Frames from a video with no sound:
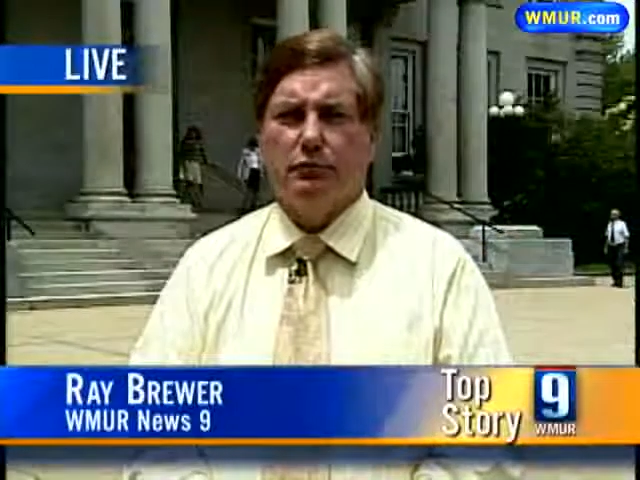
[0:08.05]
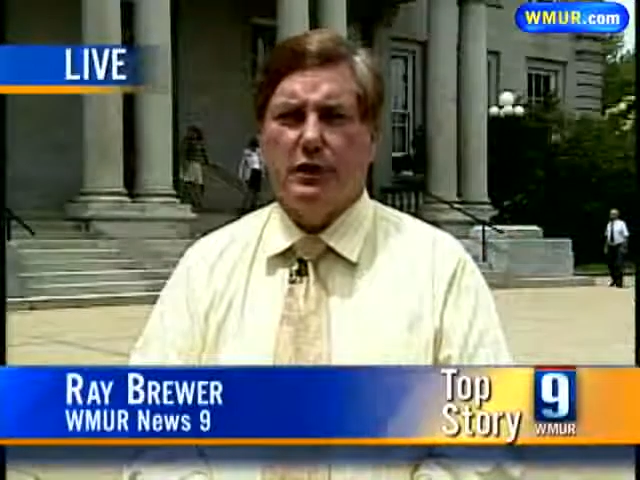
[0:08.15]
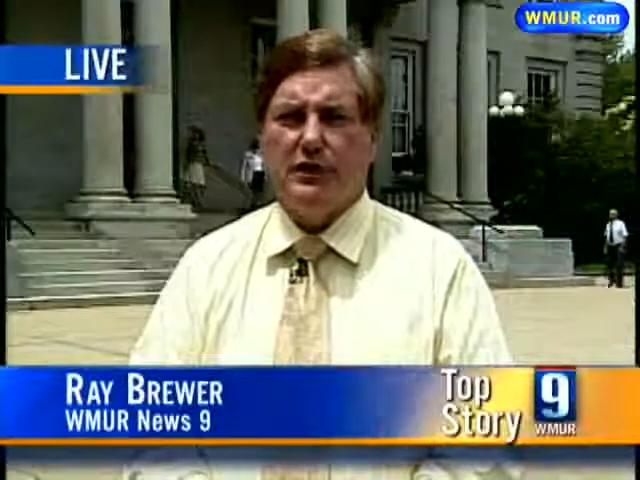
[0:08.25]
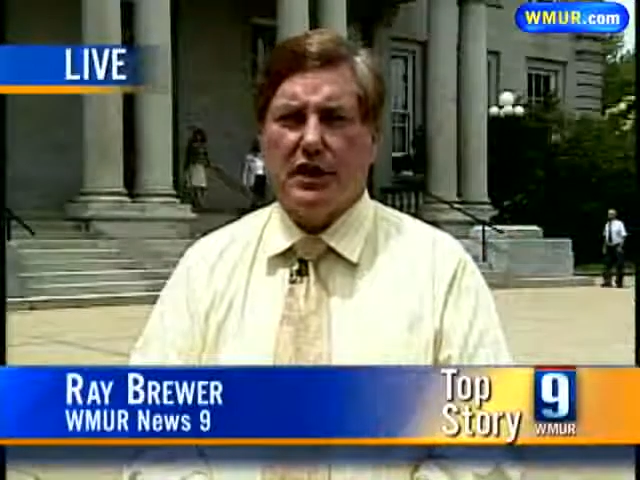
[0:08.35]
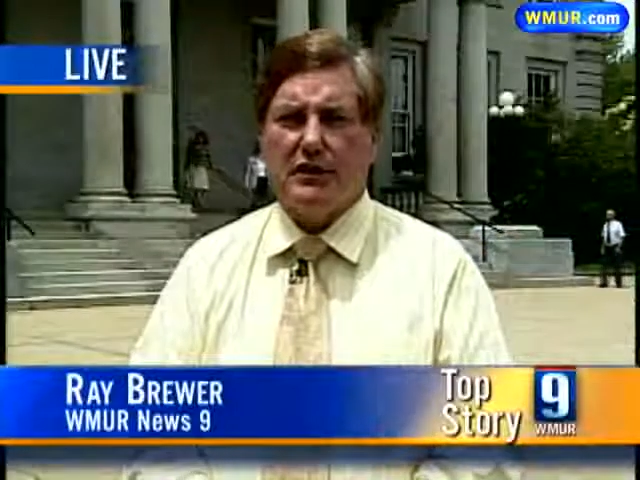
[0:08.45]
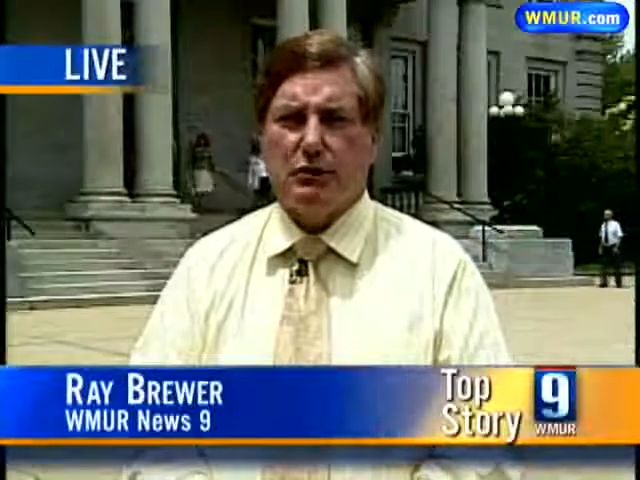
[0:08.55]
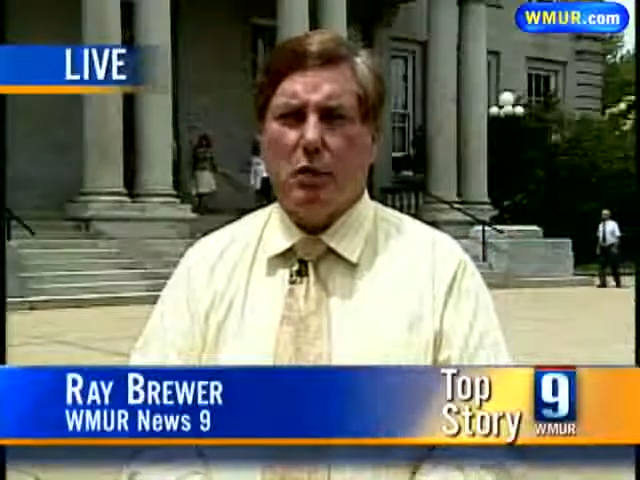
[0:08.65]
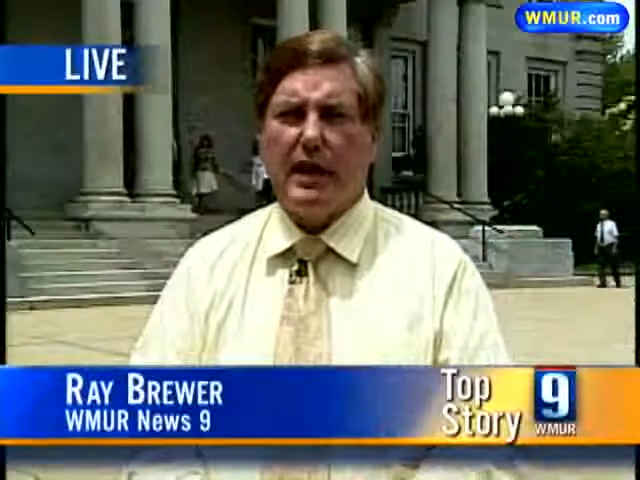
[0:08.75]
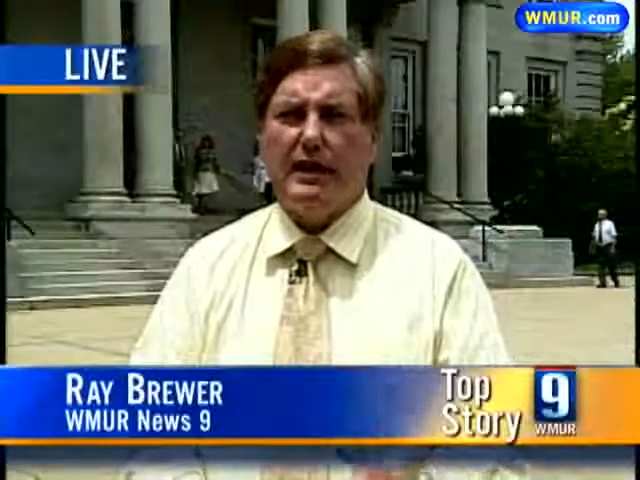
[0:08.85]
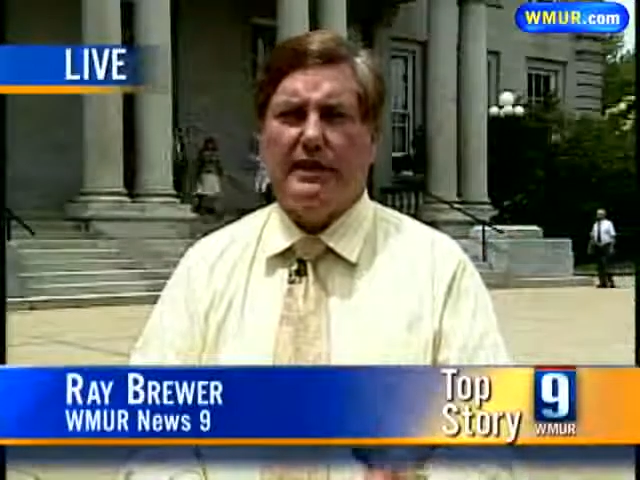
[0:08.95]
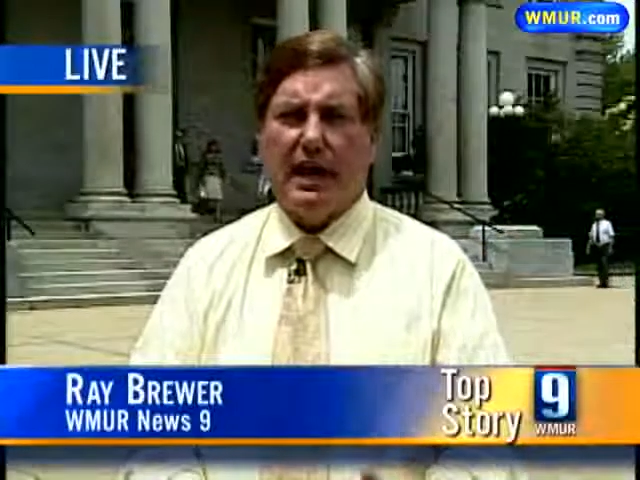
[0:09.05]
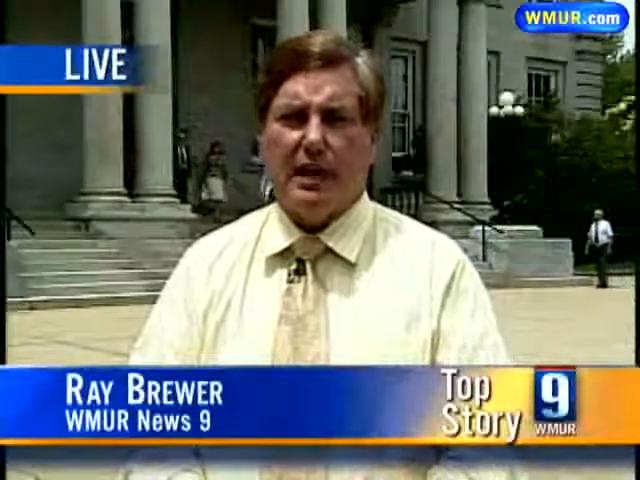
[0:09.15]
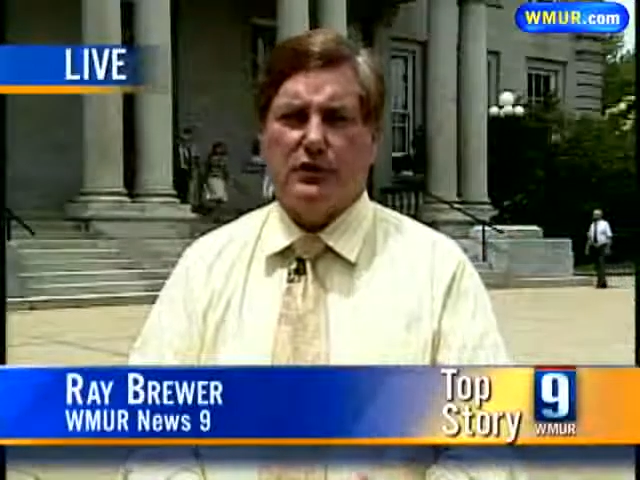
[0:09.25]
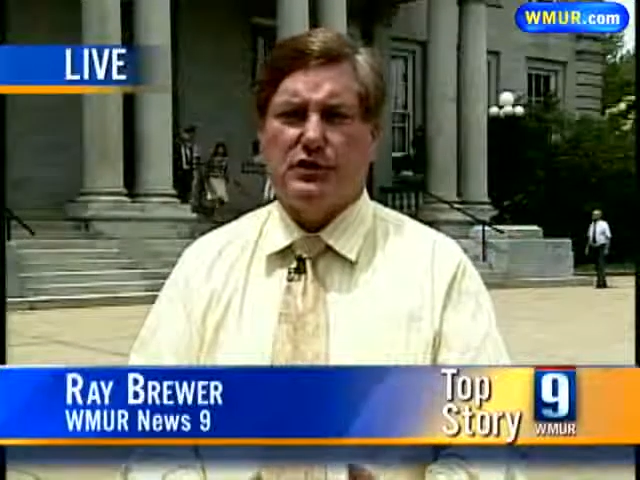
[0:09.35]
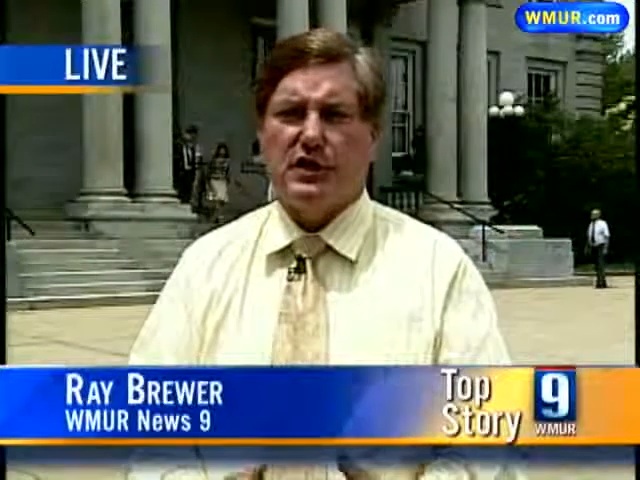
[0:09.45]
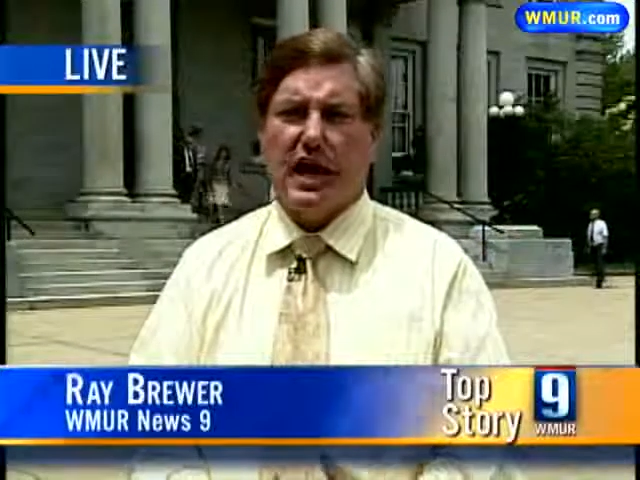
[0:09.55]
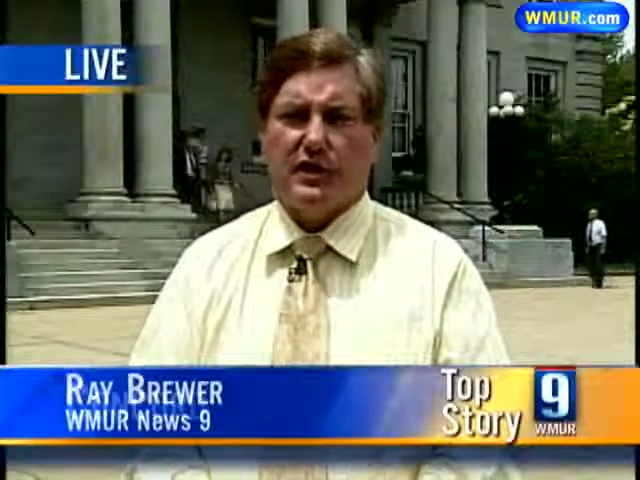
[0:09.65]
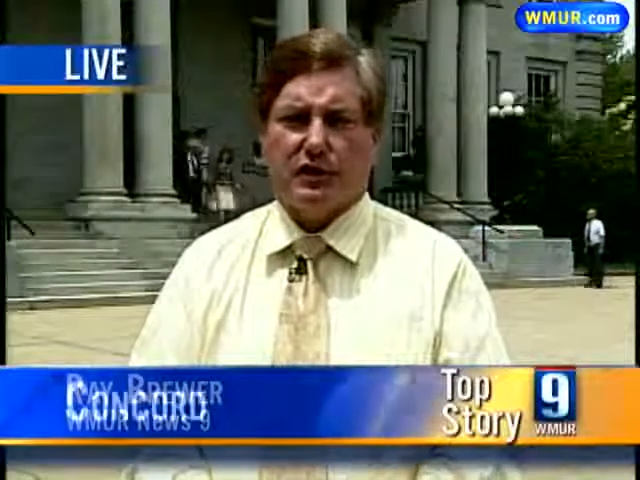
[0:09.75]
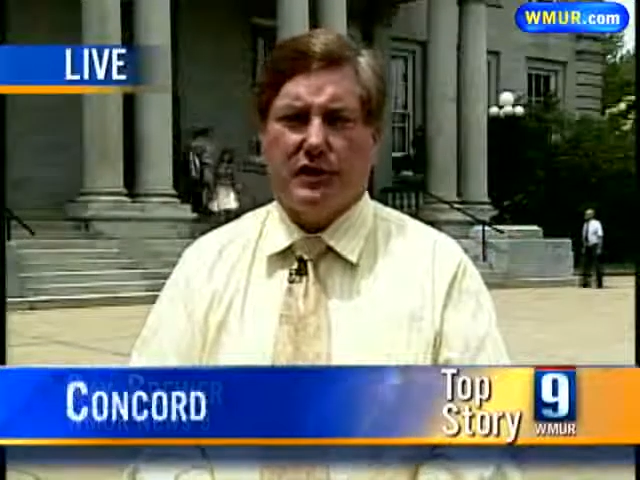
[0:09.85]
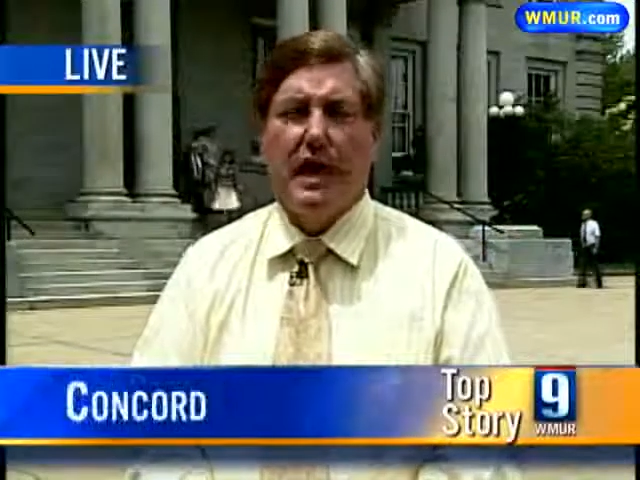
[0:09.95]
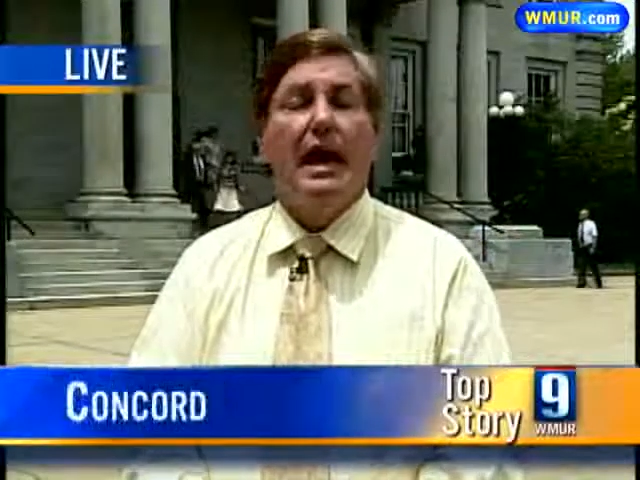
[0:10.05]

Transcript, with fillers: recess awaiting the House's action.